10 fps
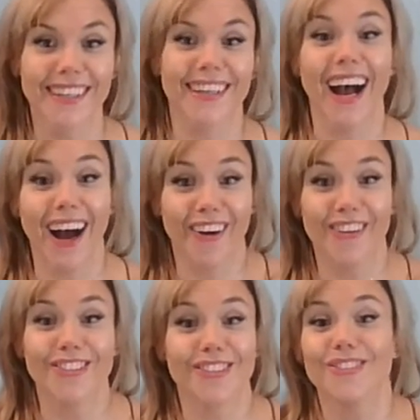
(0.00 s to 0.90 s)

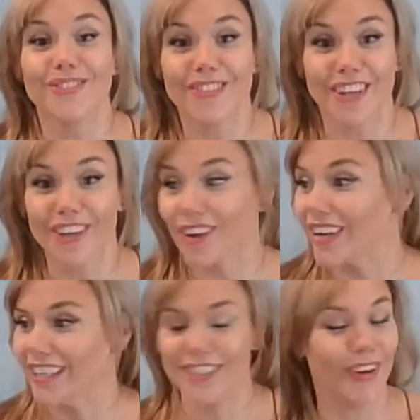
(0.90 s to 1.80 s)
how to do chair
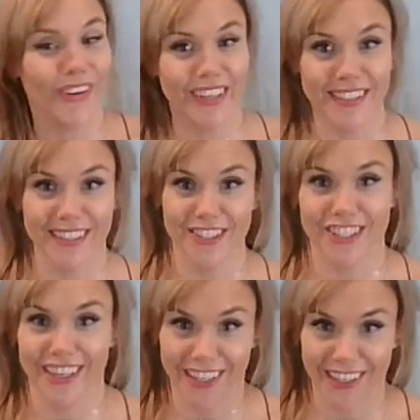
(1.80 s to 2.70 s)
yoga. It's yoga, it's in a
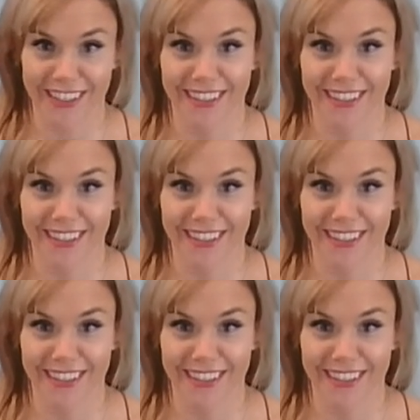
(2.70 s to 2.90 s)
chair.